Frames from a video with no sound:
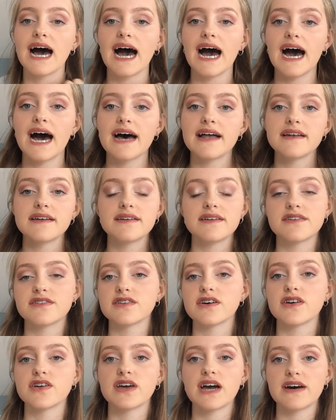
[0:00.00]
And
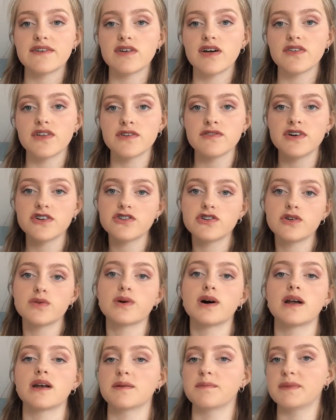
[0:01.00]
so you have like the original
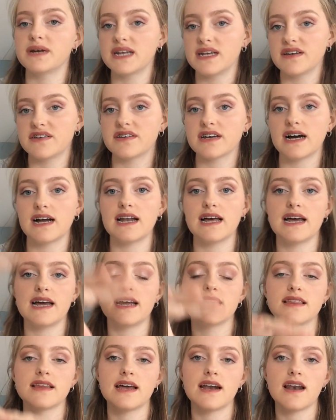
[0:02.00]
one, mini
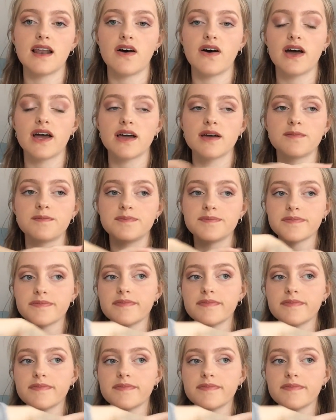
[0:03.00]
chalet, and then like